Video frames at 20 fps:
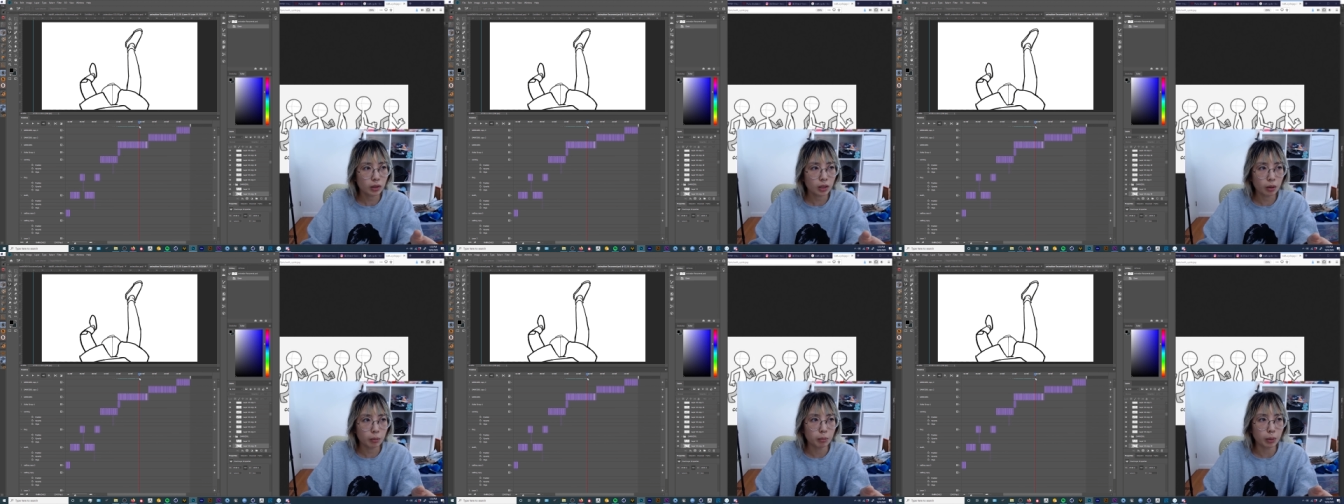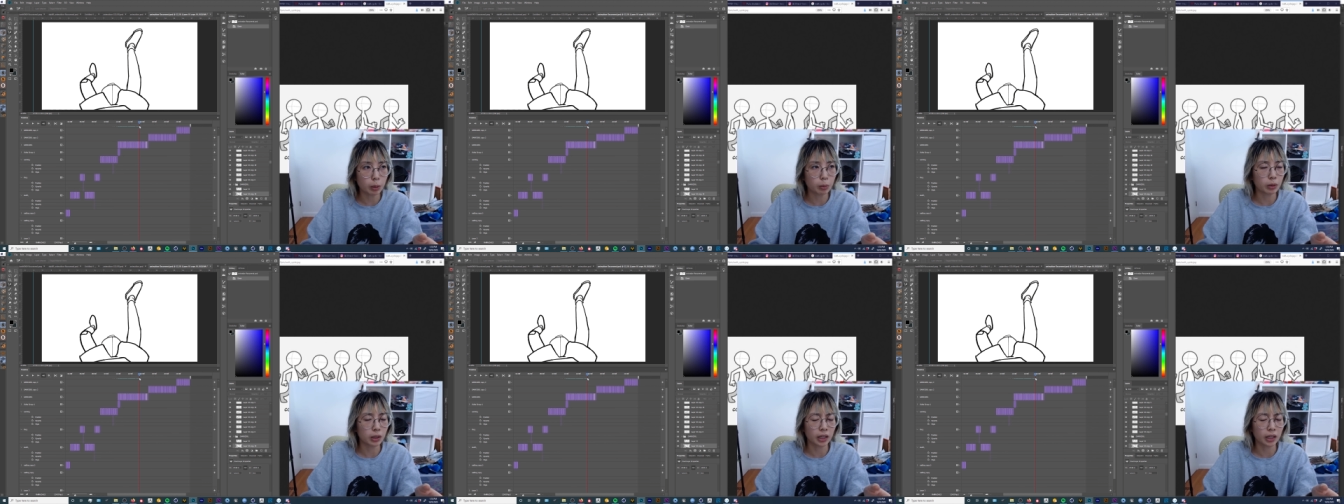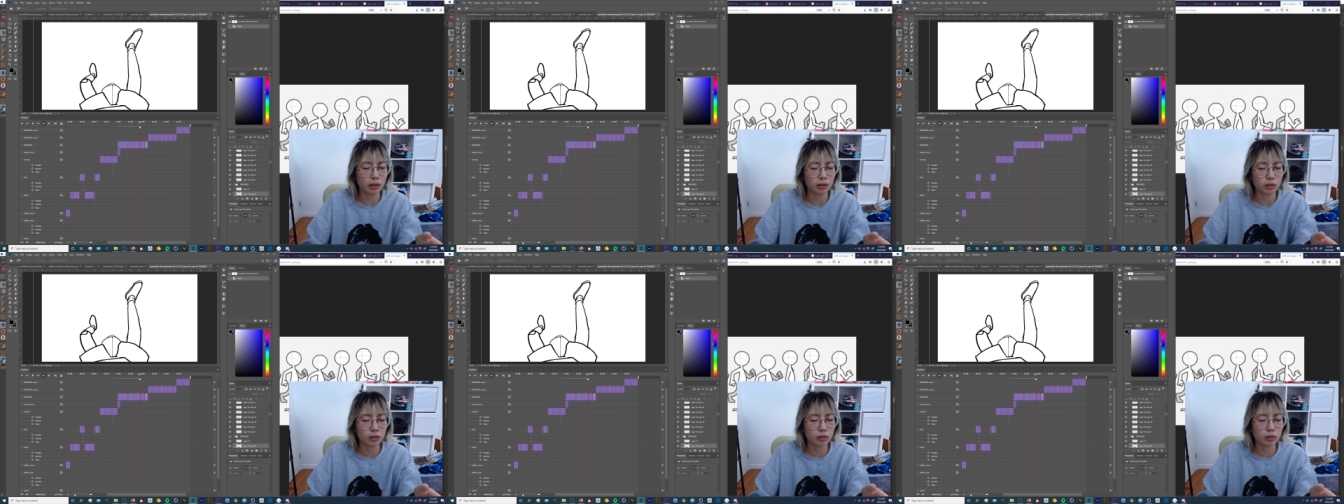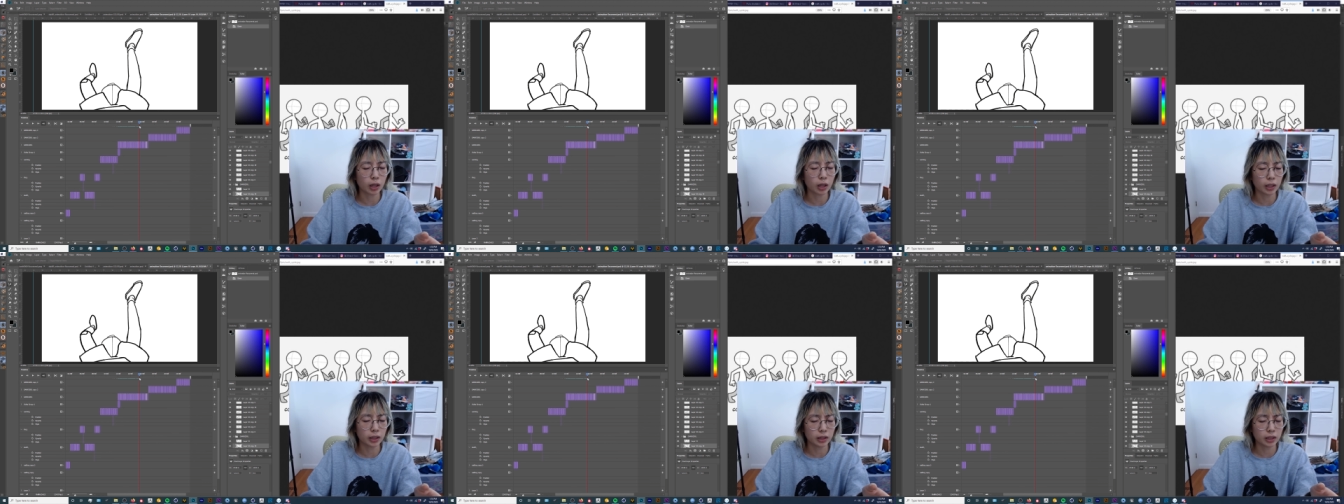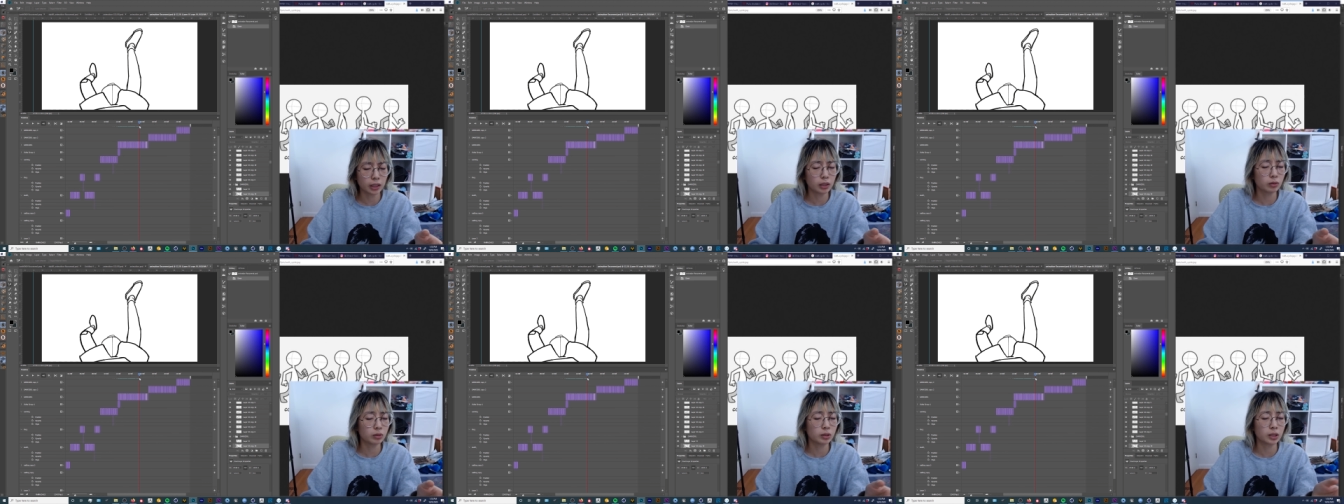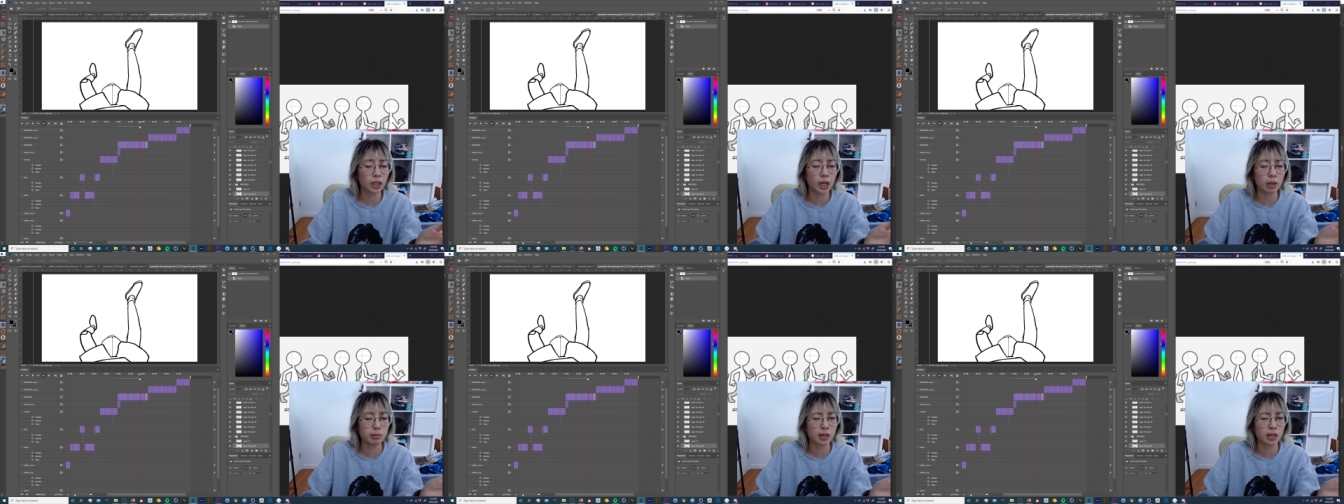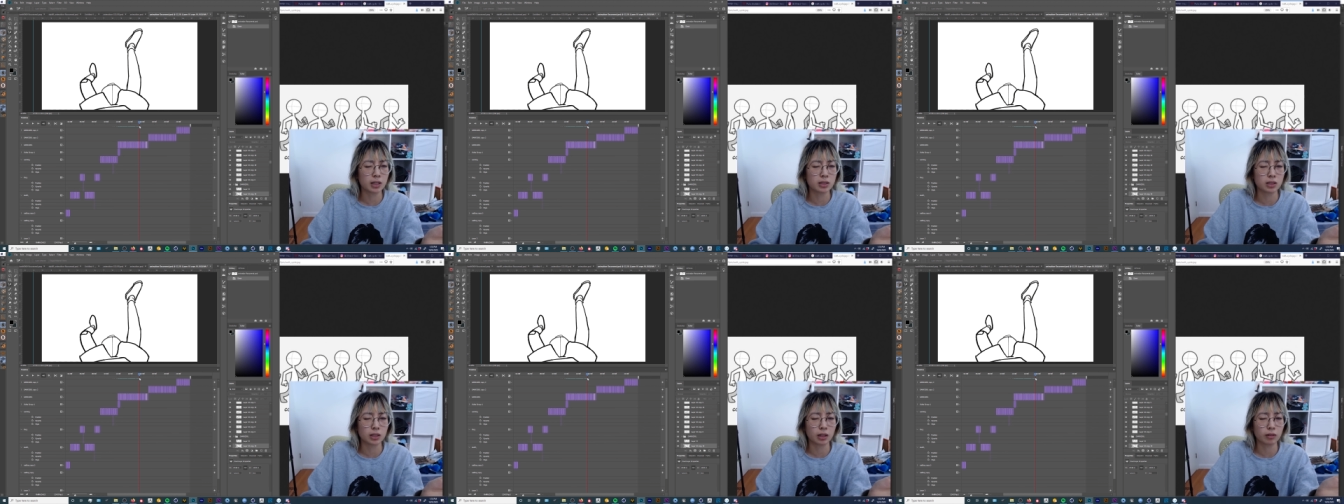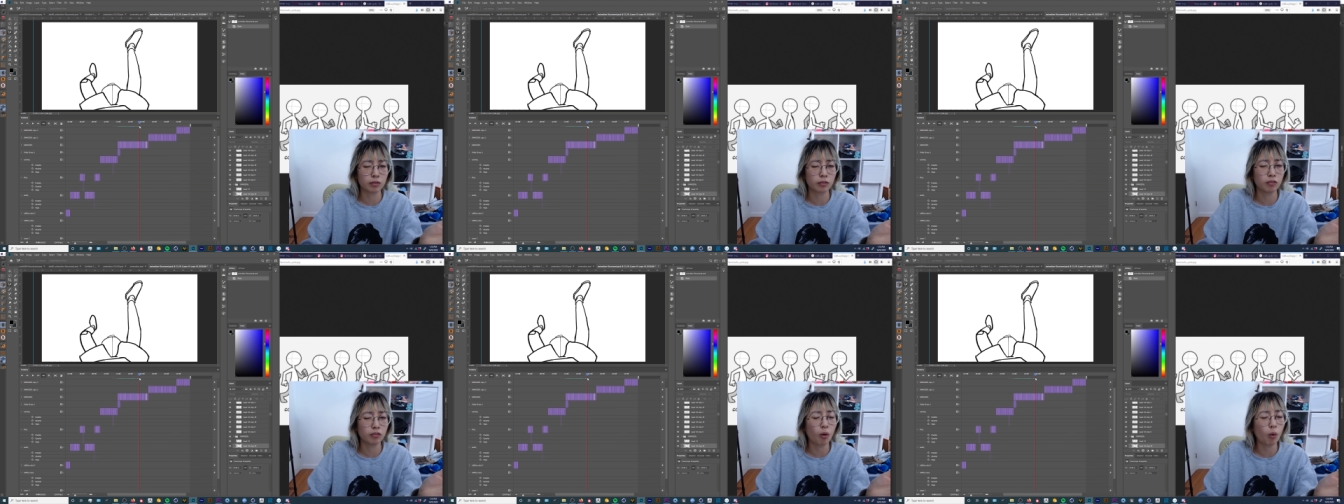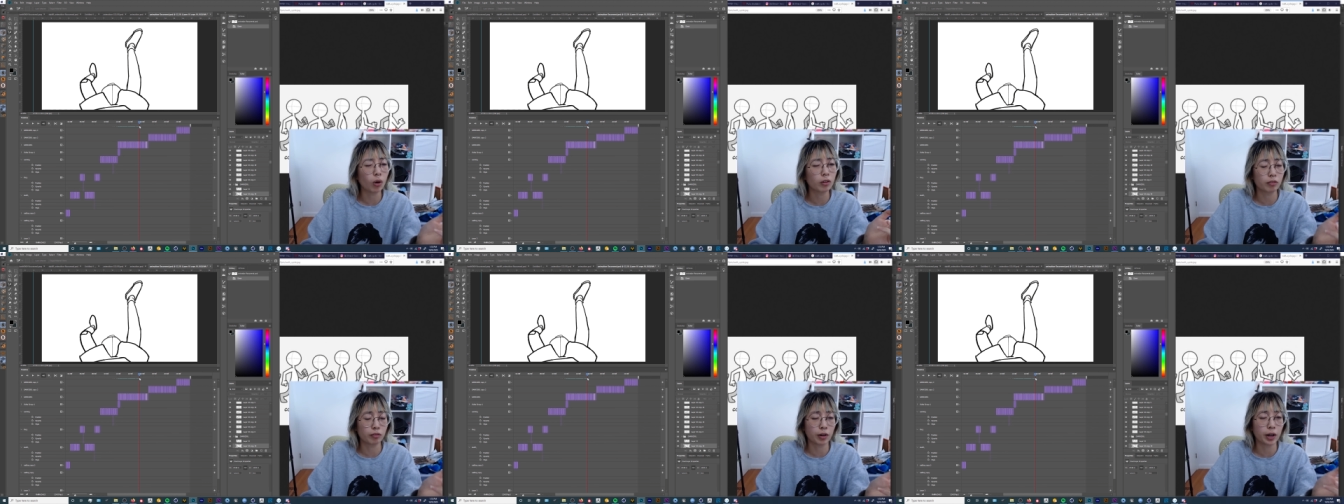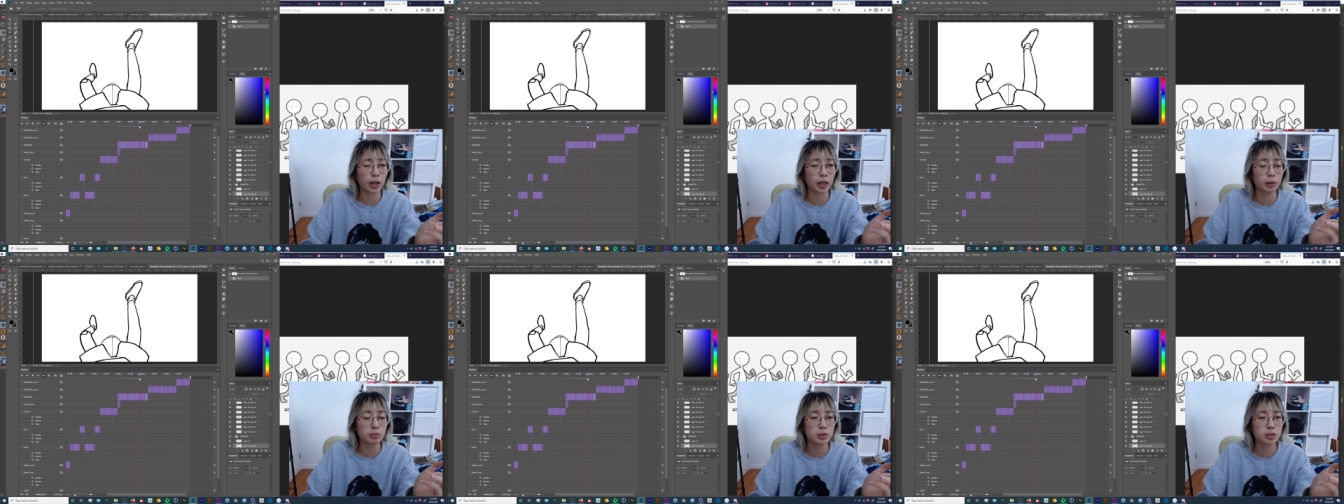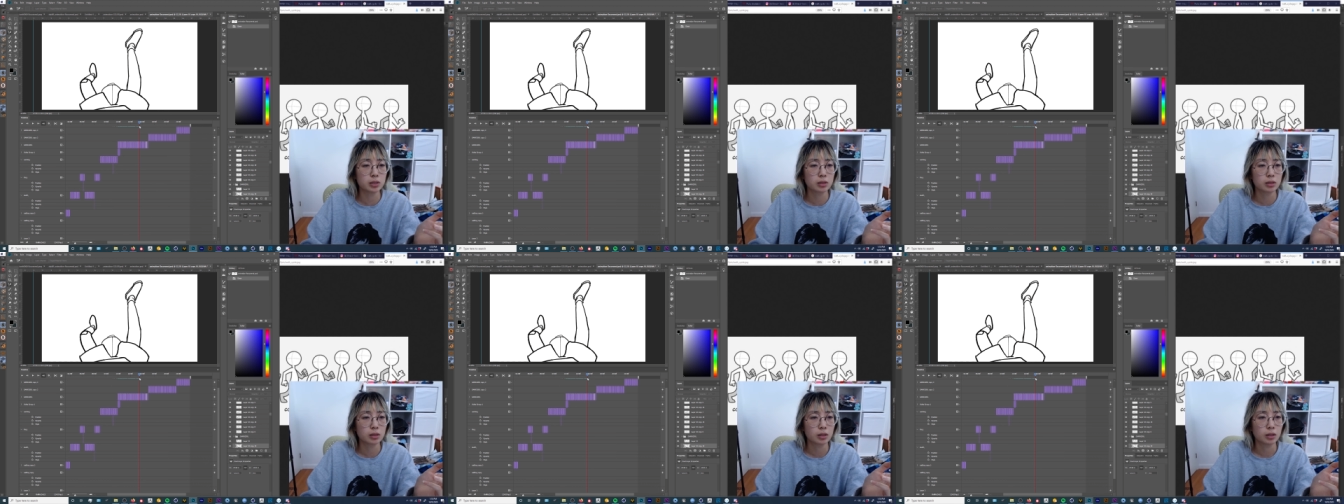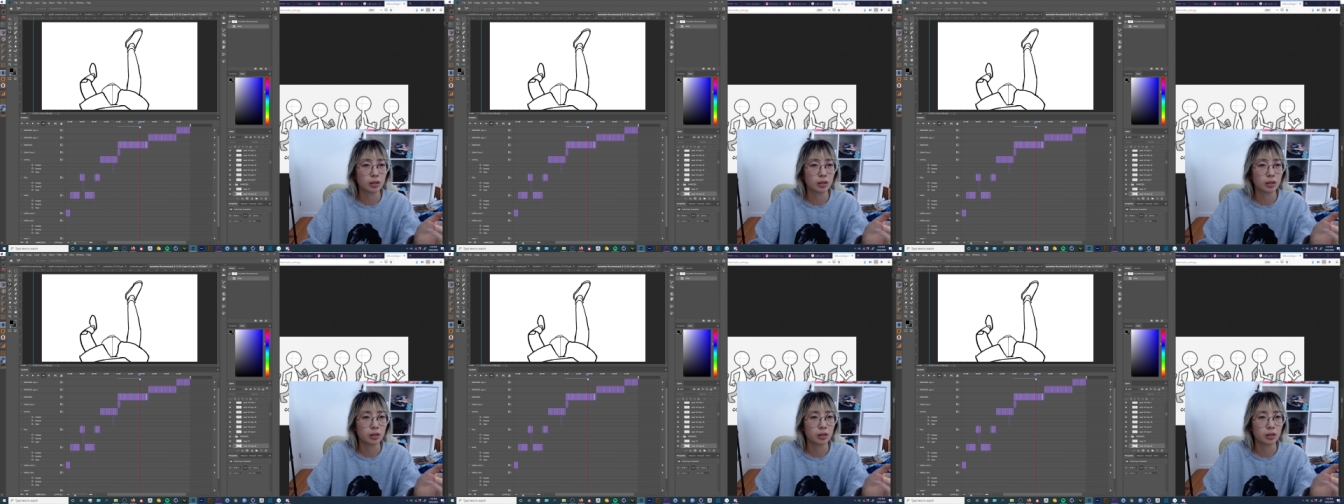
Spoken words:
maybe like, I think it came down to like 4 frames.